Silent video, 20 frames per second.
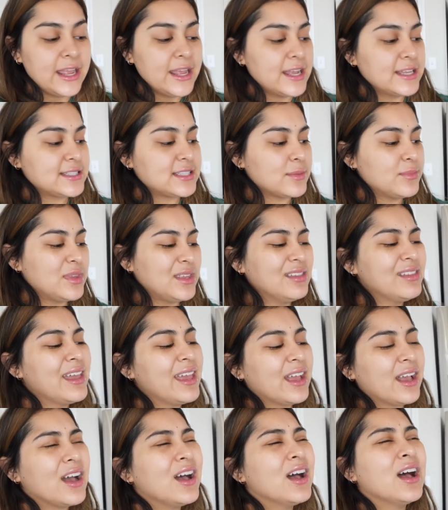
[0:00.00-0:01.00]
It's something
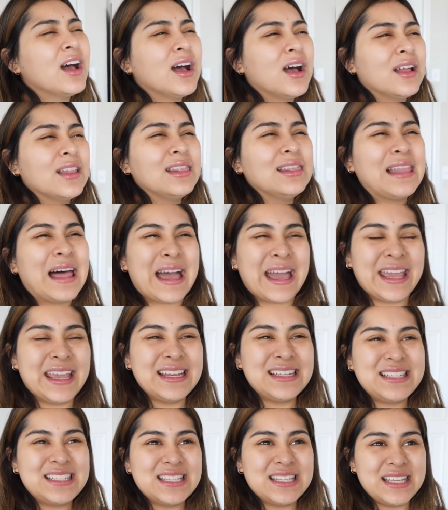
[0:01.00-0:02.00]
like a
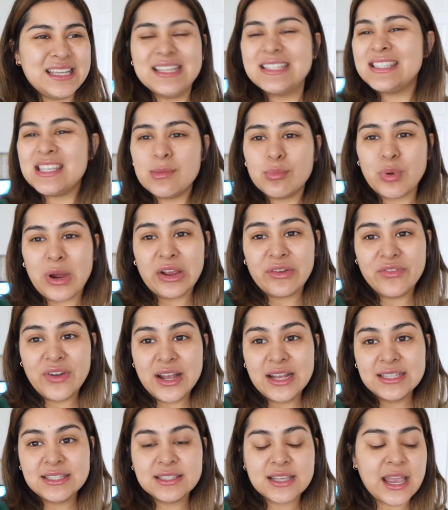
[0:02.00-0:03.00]
light, easy
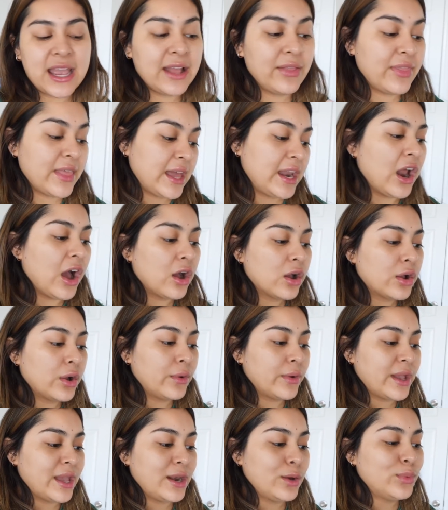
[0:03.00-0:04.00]
breakfast and then I'll
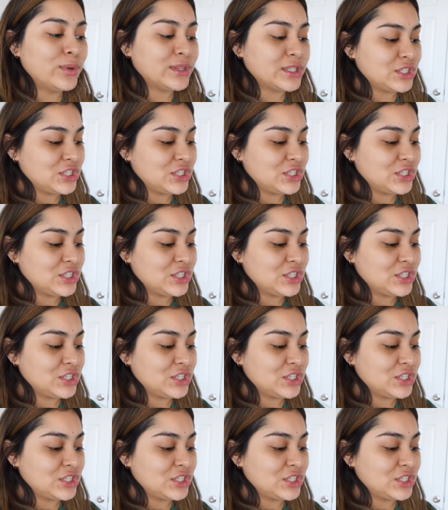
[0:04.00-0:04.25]
go in with the